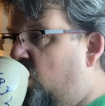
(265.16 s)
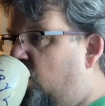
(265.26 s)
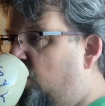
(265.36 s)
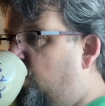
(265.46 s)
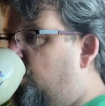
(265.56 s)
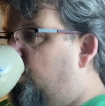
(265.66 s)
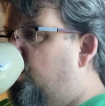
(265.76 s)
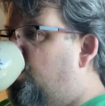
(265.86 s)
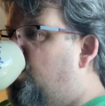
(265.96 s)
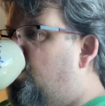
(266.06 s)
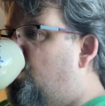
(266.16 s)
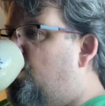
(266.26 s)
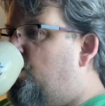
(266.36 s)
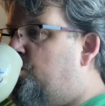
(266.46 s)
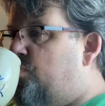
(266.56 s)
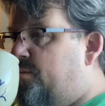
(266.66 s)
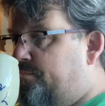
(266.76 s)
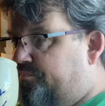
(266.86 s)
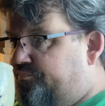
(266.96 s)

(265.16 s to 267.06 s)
No one is speaking in this clip.